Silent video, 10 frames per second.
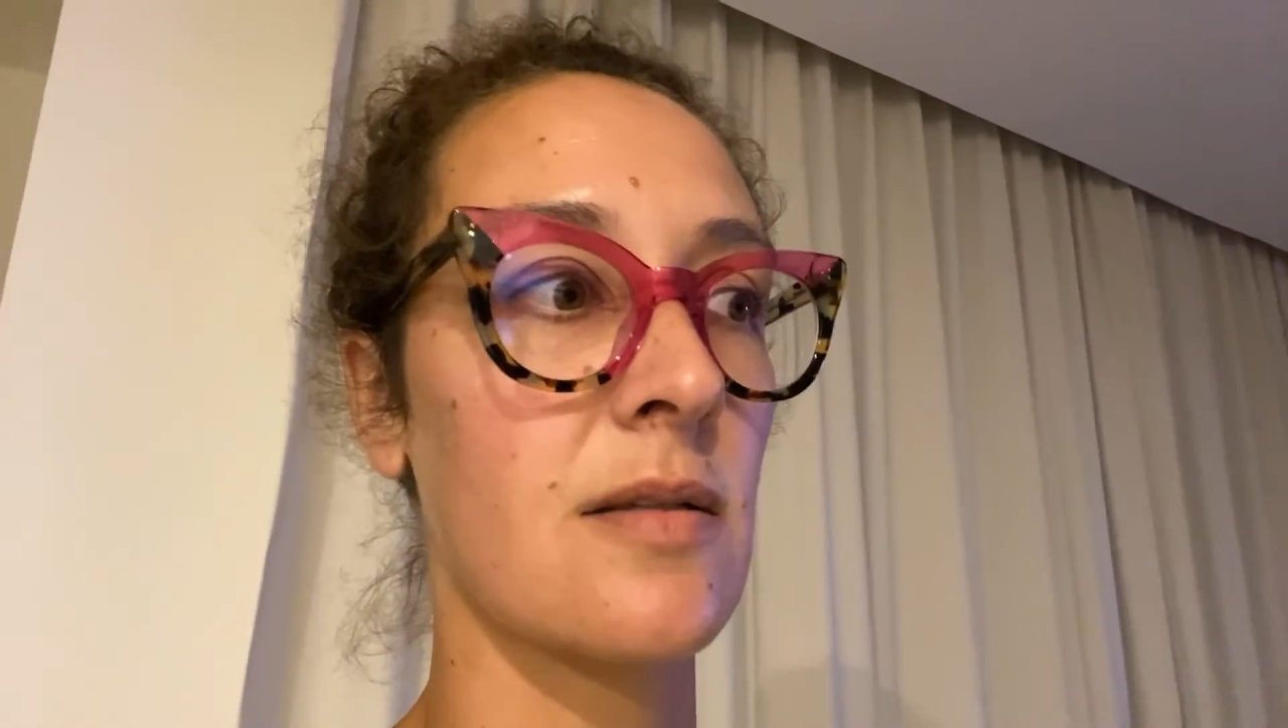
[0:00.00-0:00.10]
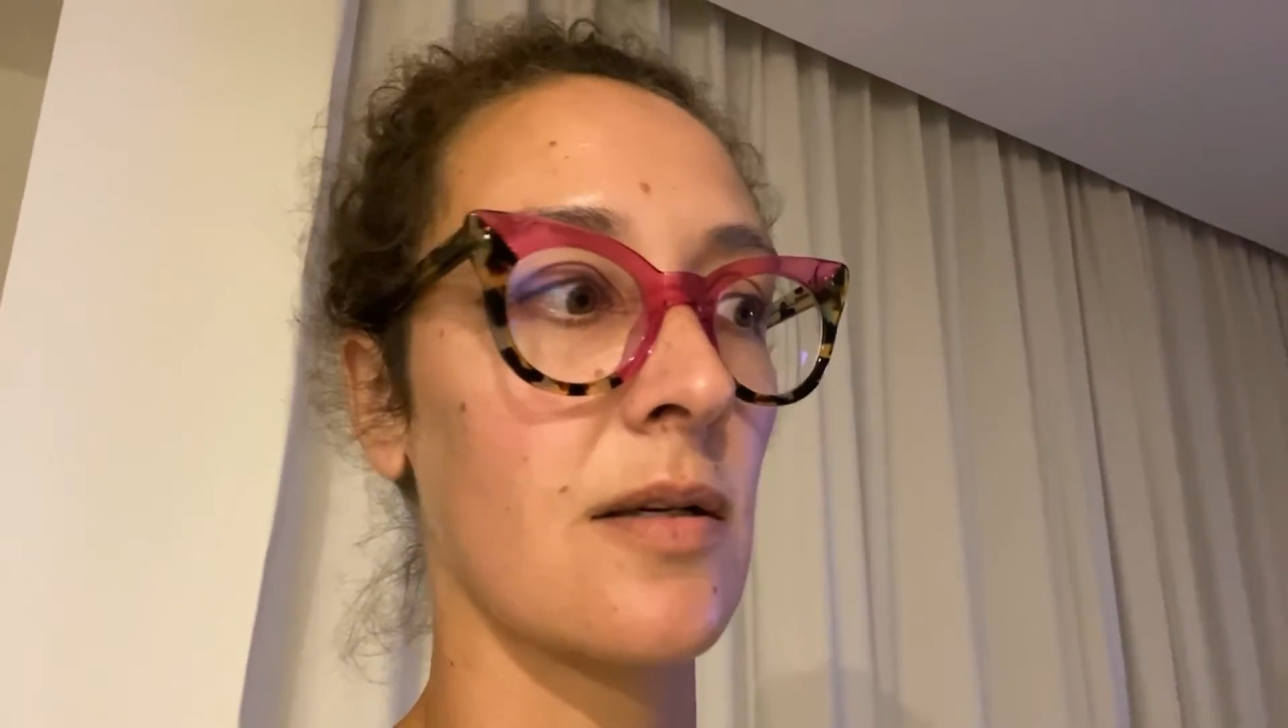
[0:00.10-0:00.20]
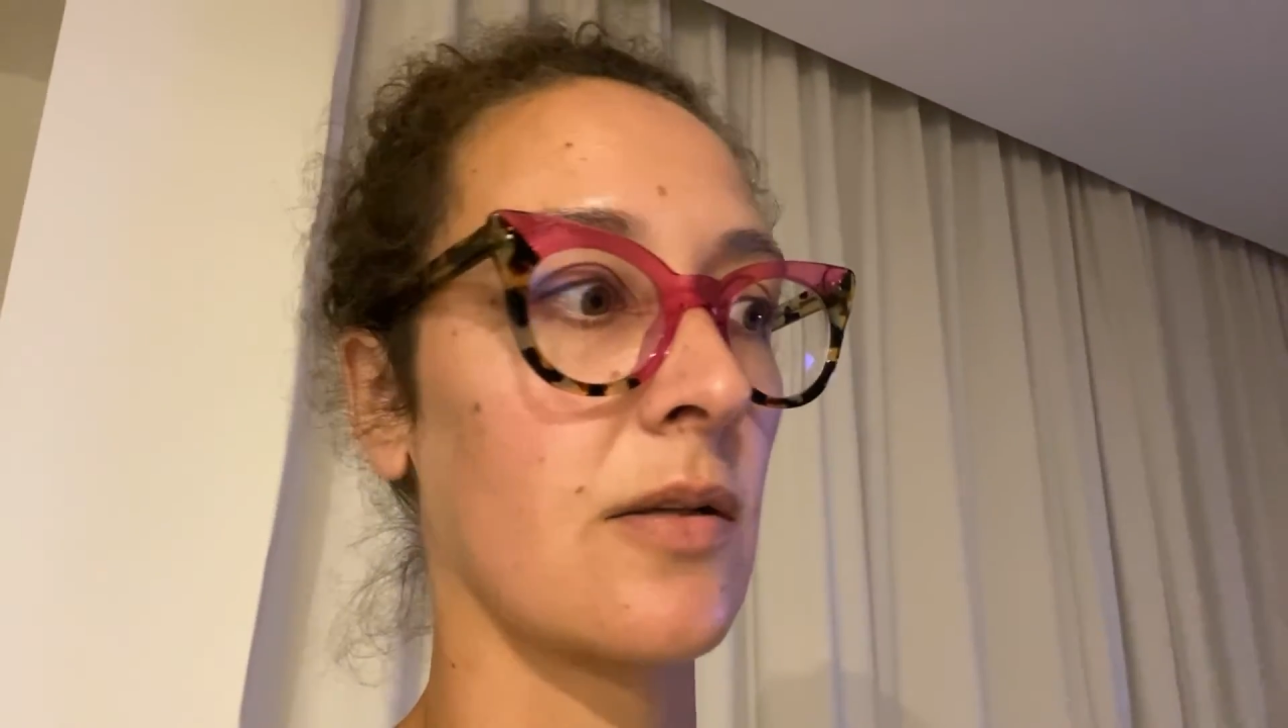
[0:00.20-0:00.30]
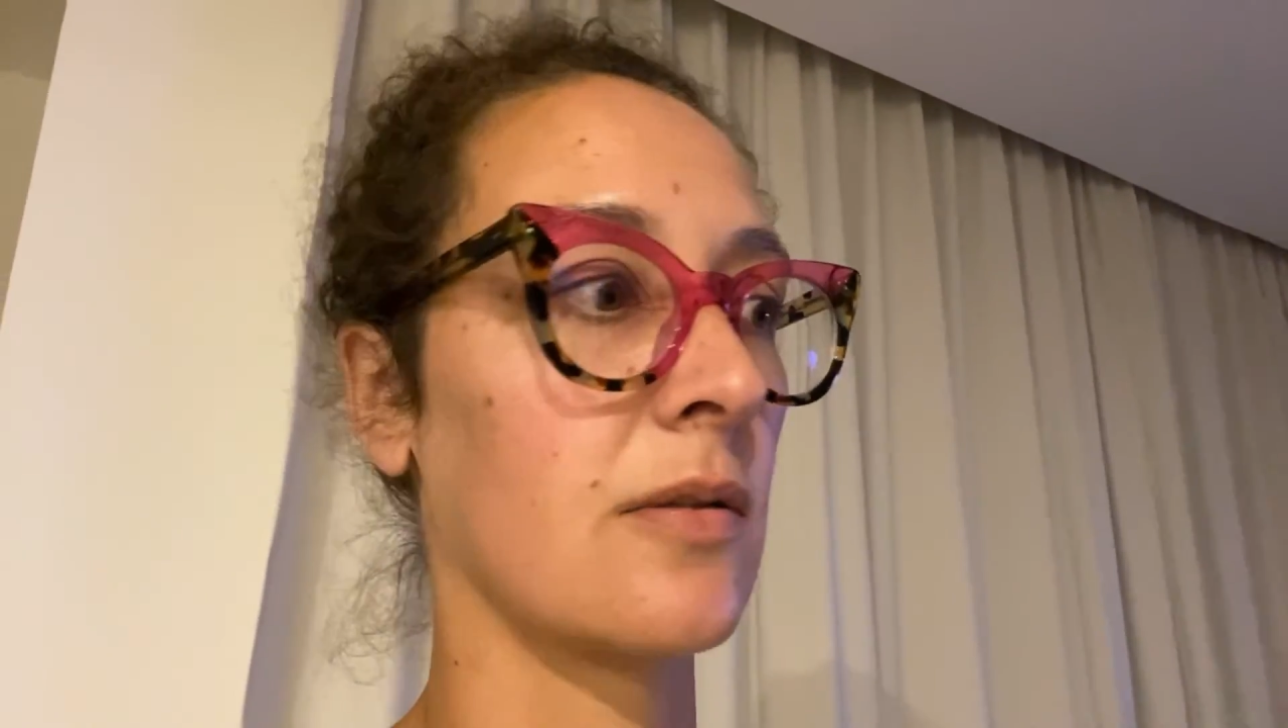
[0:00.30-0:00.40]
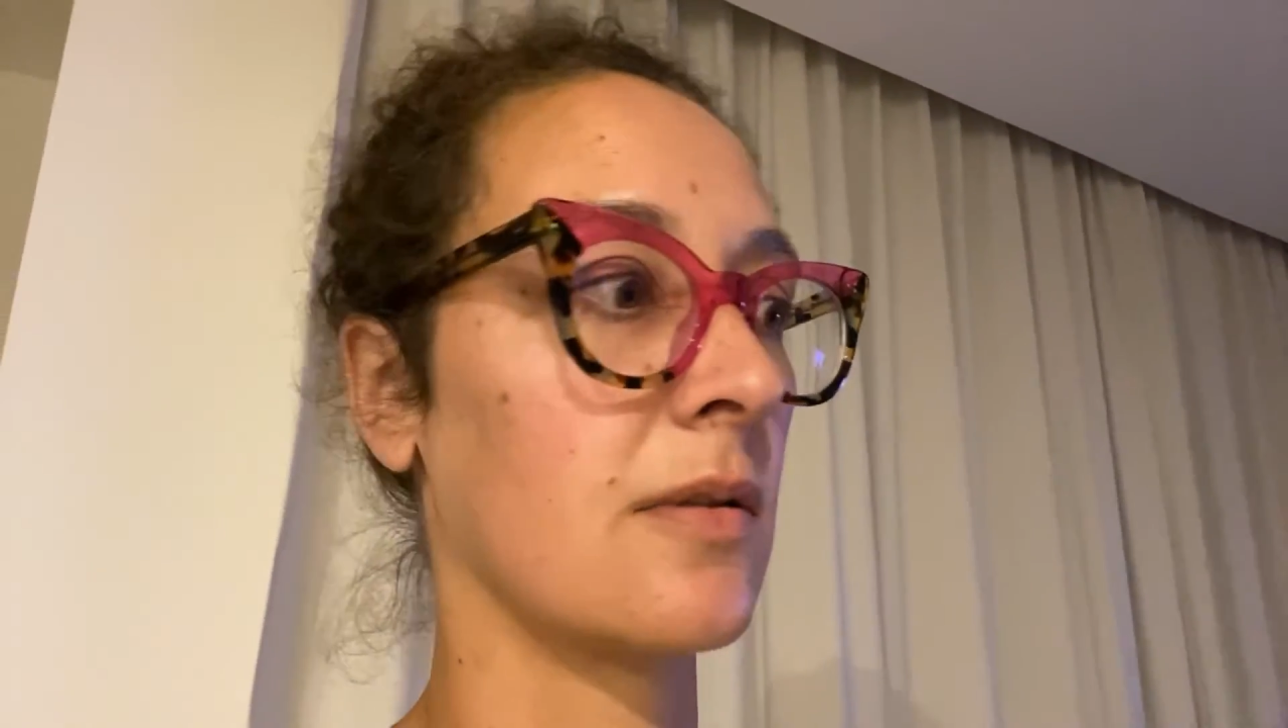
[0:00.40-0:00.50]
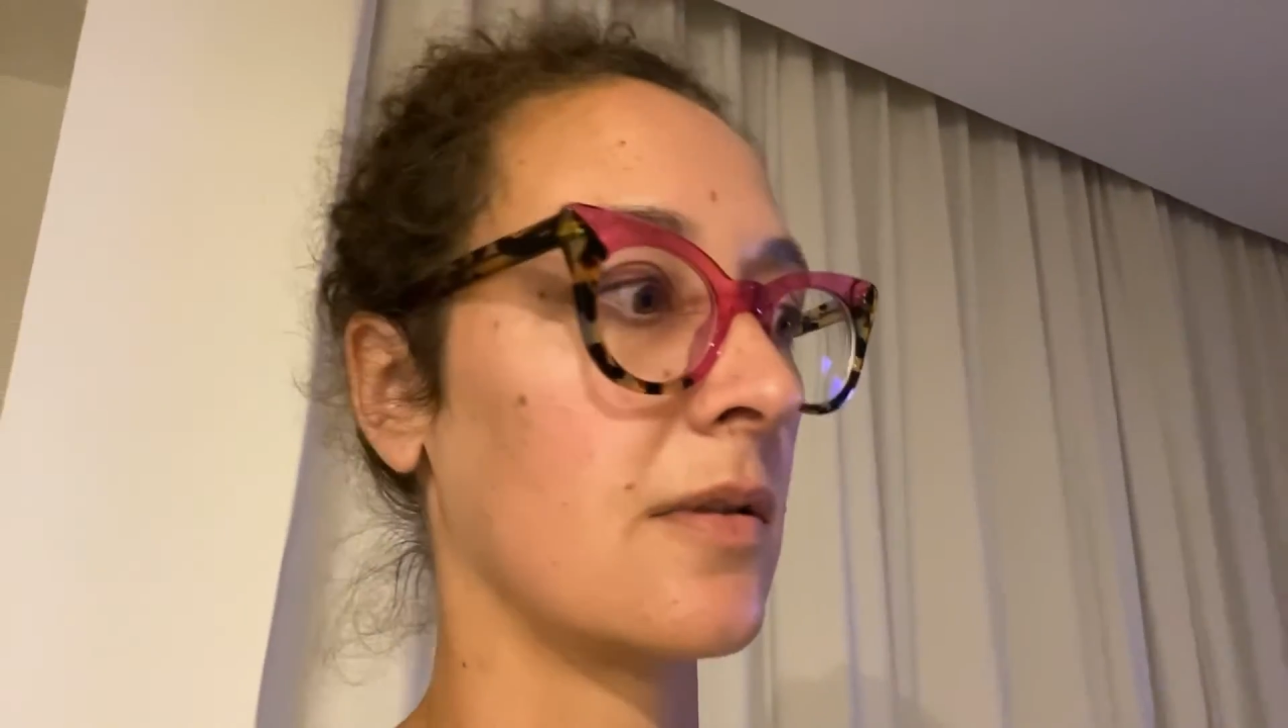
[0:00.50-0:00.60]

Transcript: So,